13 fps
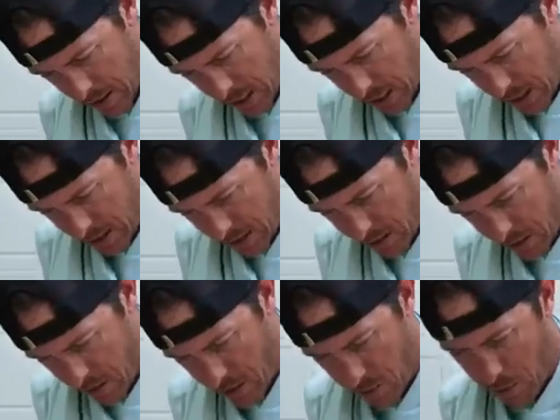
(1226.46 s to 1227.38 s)
That is
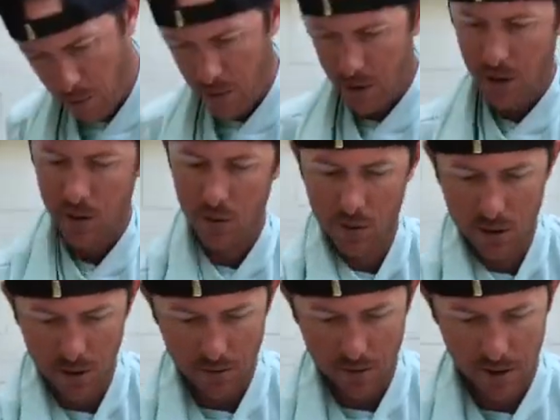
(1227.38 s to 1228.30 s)
looking pretty
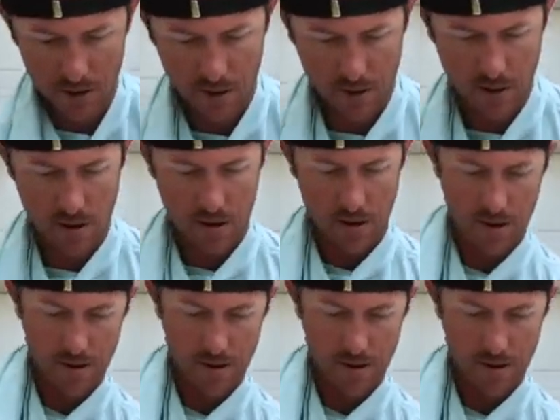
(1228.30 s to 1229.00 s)
interesting right there.